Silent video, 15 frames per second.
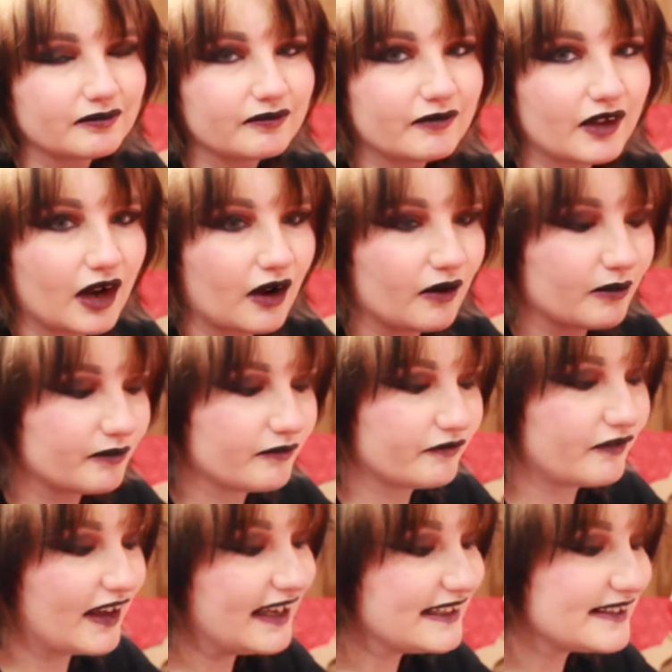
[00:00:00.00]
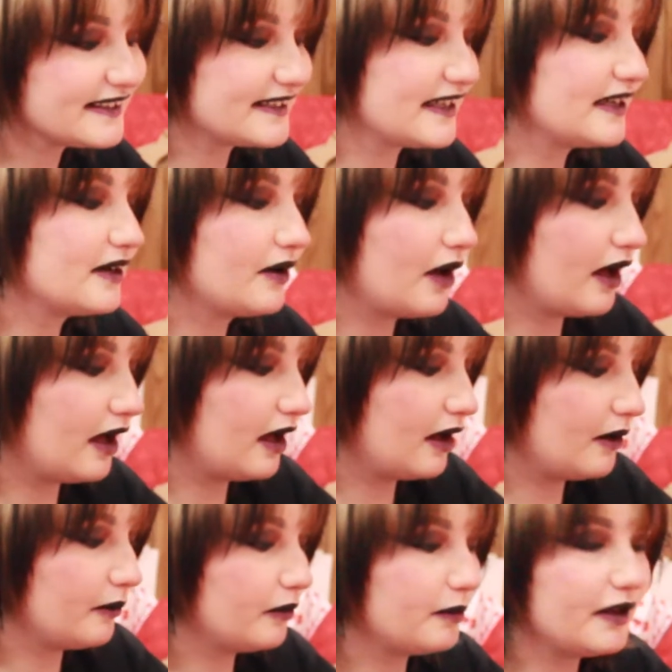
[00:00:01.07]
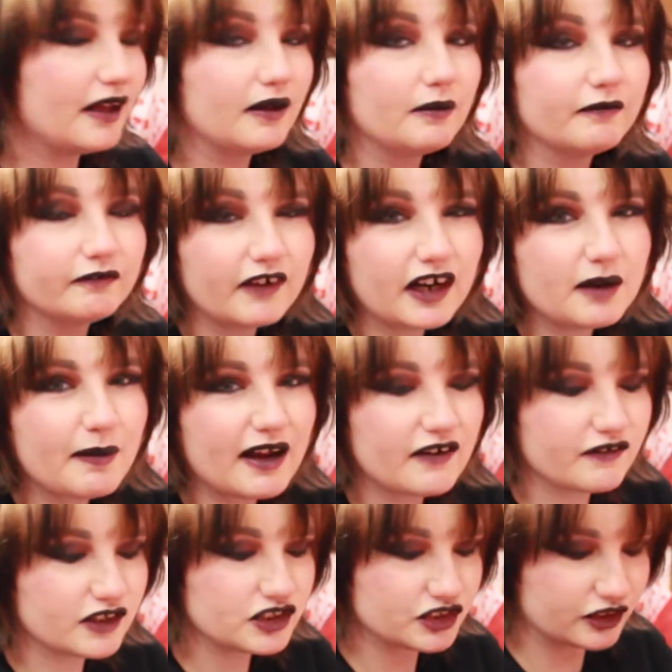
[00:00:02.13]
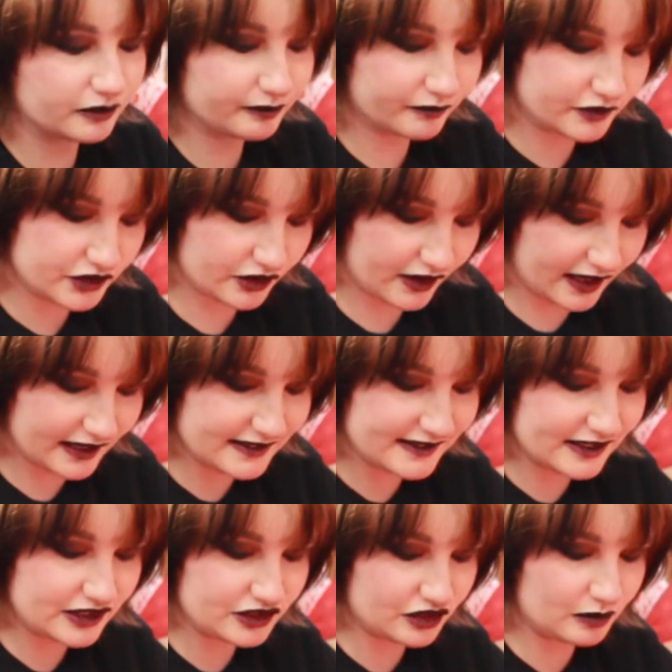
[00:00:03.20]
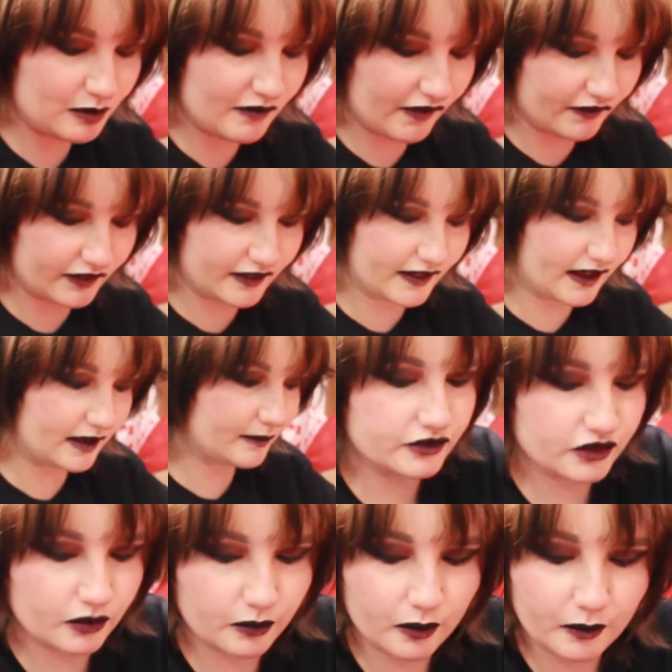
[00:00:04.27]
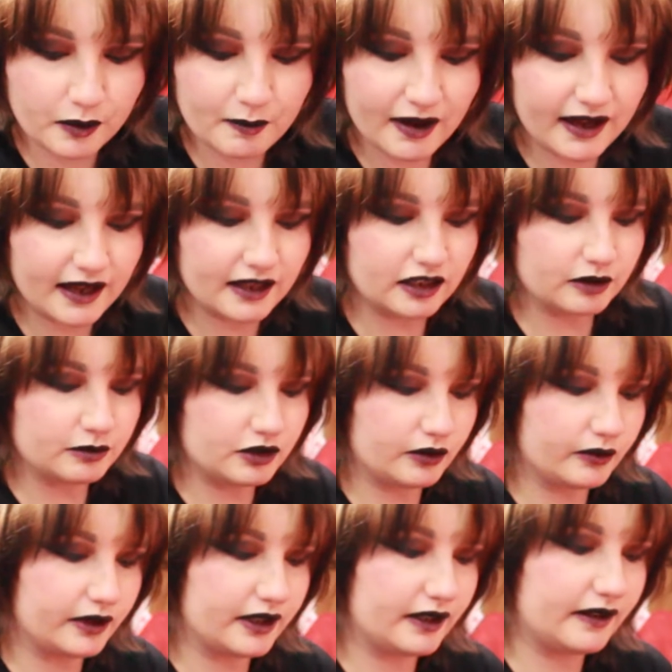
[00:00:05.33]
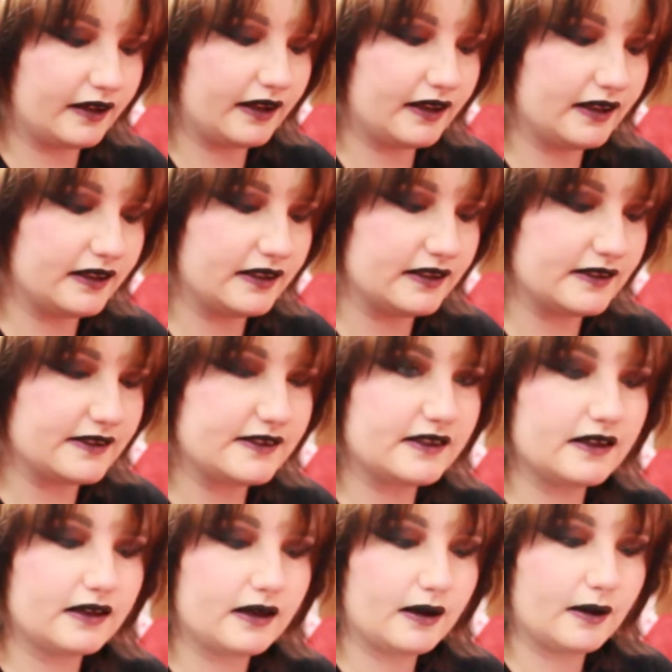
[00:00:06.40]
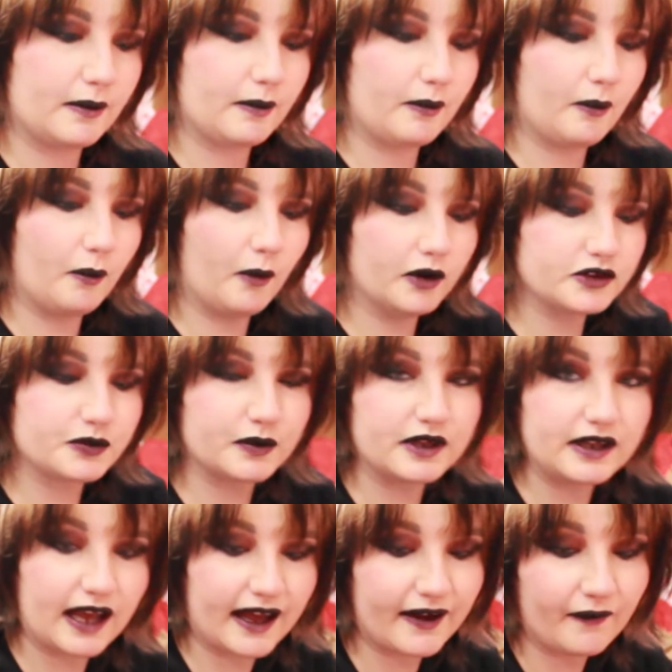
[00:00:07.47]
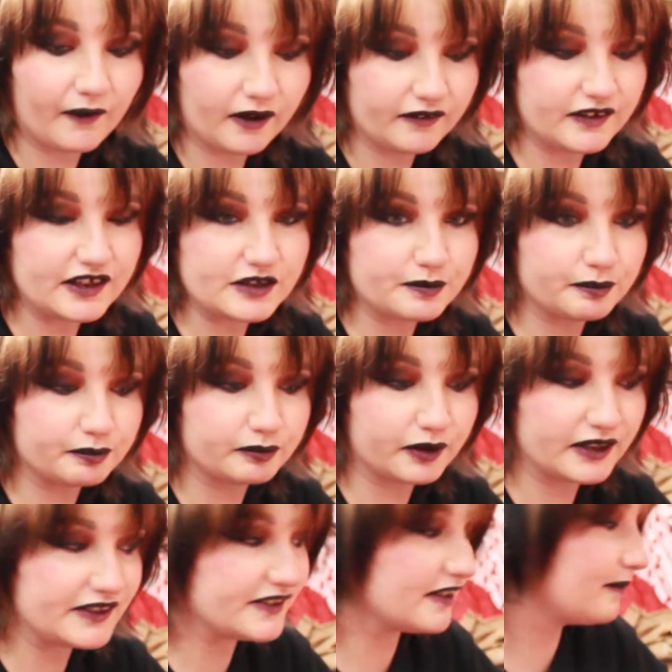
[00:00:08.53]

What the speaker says: you know, fancy, will be very beneficial so that it's easier to move everything. So what we might end up doing is, once we got all of these placed in